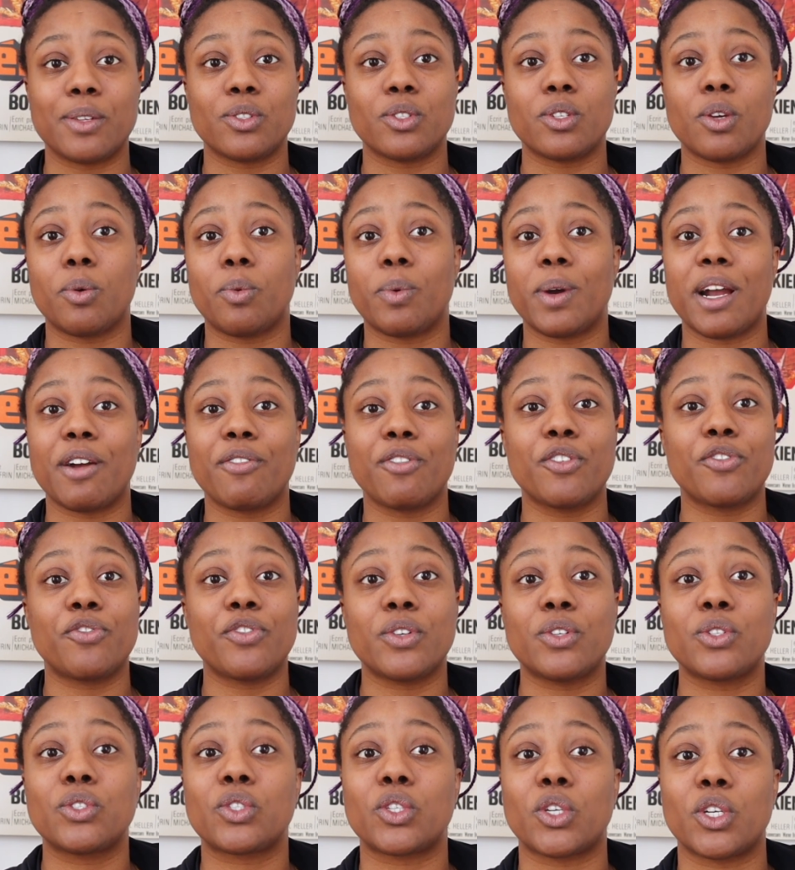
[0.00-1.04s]
So wherever
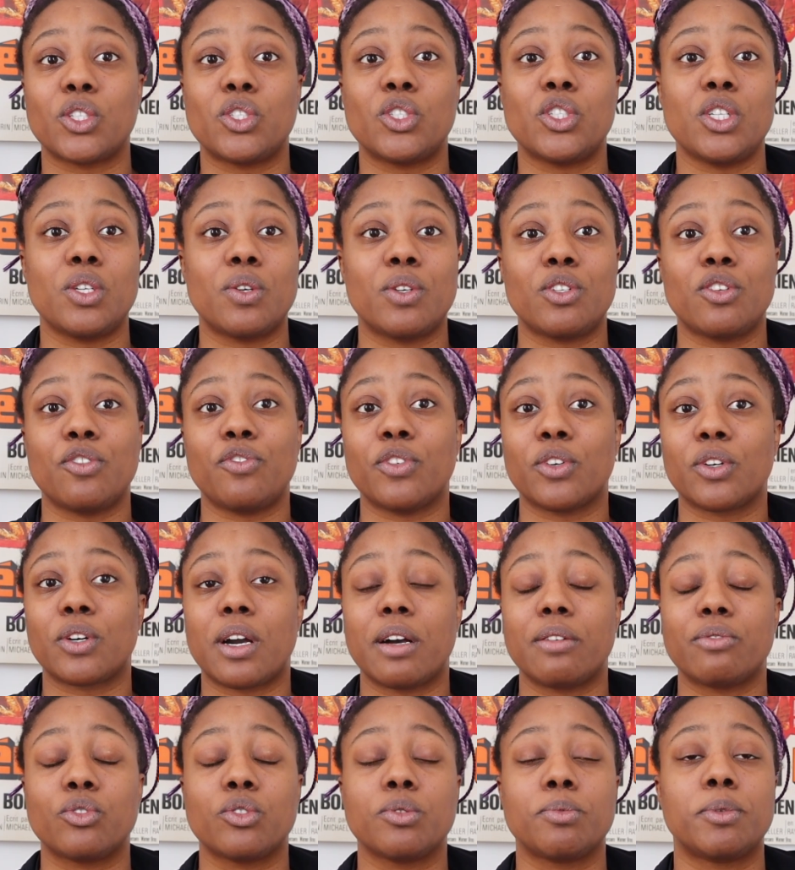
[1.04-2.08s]
feels good to you and you feel
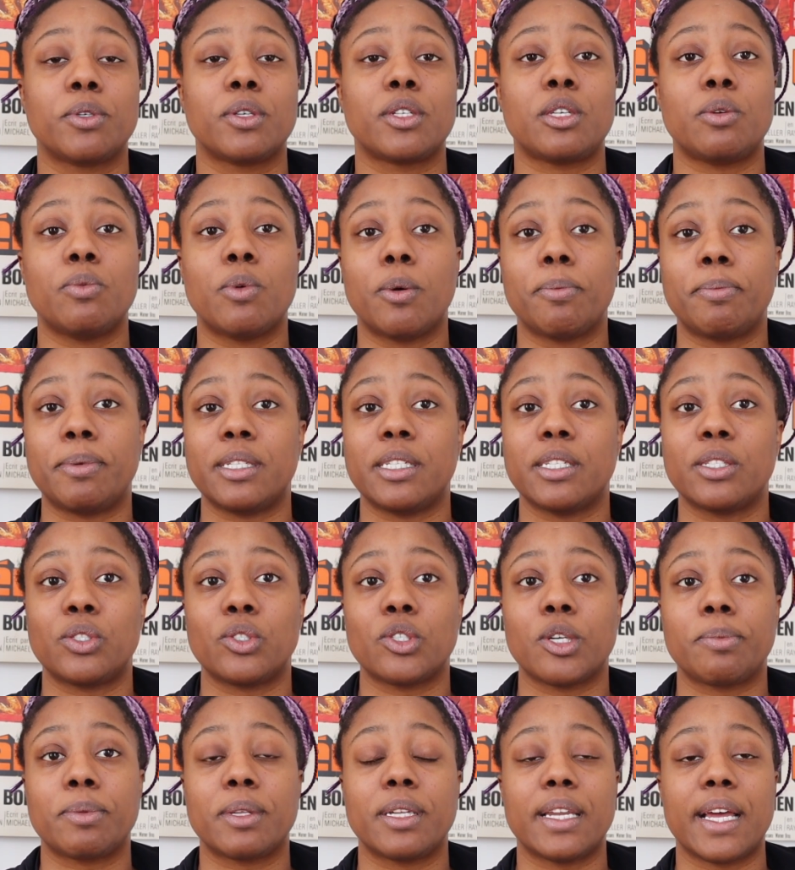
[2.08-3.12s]
comfortable and you won't be
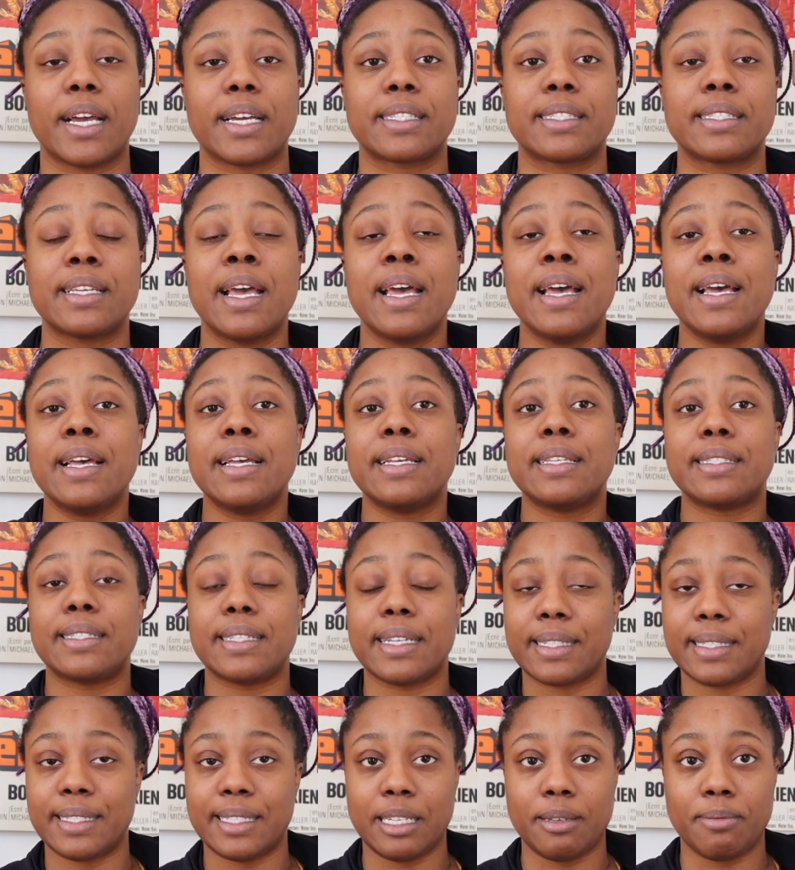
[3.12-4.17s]
disturbed the next
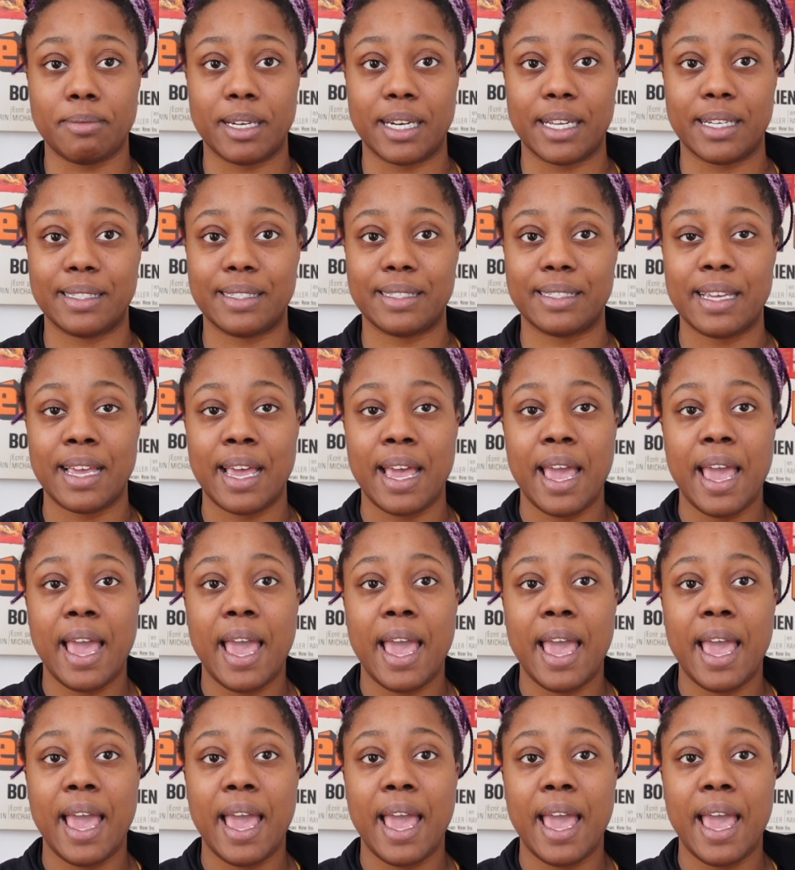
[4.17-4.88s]
16 minutes.